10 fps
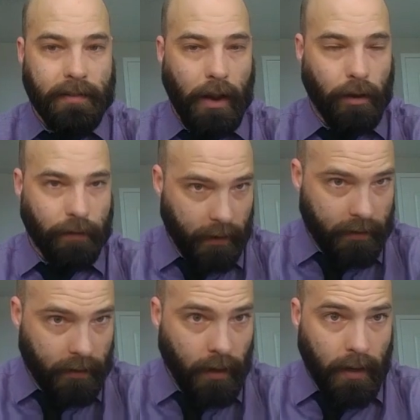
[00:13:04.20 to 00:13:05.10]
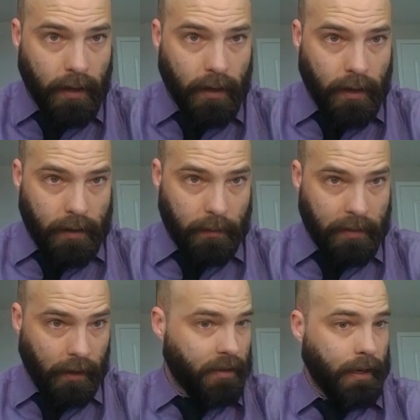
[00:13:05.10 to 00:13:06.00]
sacrificed
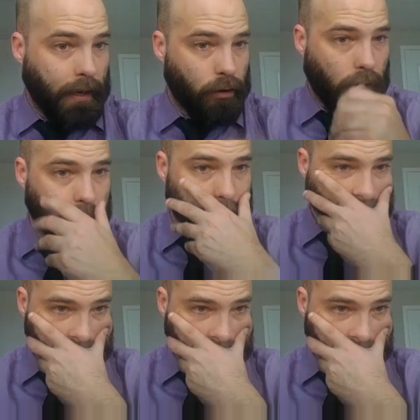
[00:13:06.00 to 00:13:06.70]
themselves to get across.